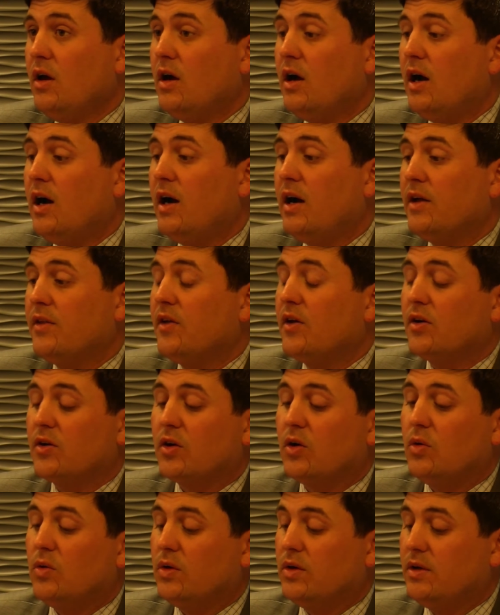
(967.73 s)
that
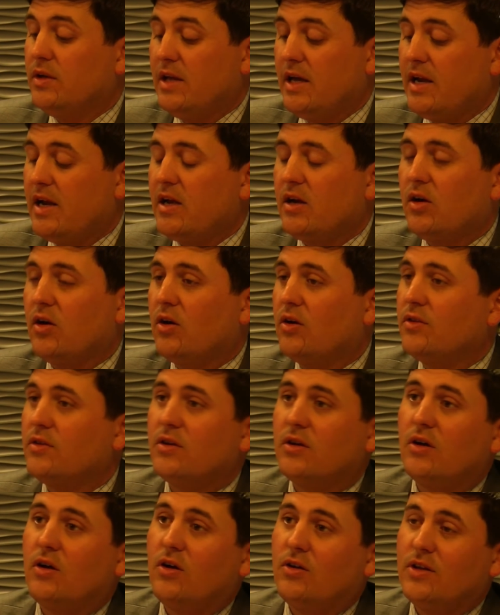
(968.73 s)
are
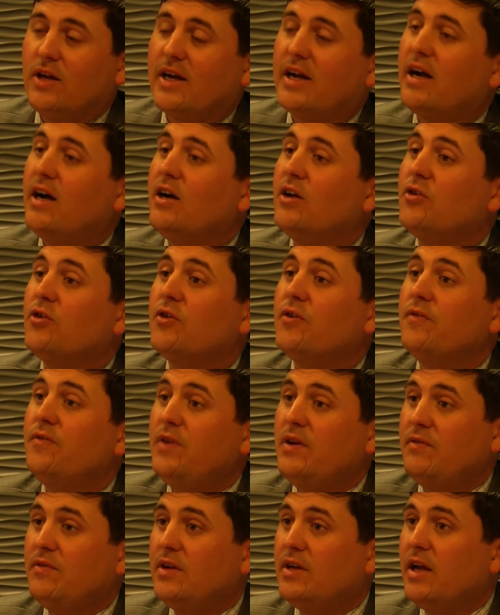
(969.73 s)
on like a
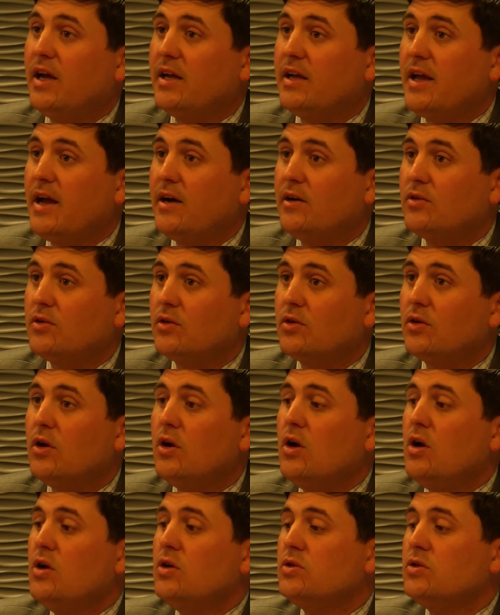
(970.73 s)
150-day calendar.